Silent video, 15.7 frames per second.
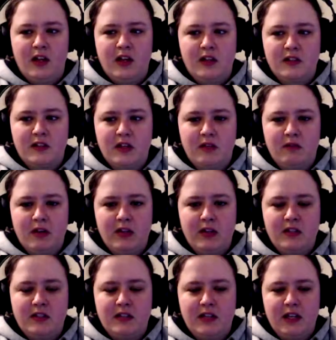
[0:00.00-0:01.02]
So, I uh,
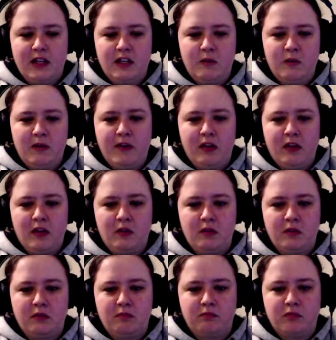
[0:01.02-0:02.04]
take it we follow
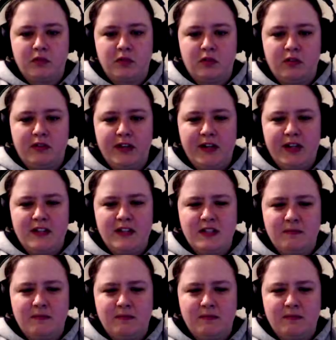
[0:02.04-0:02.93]
Cor, I guess?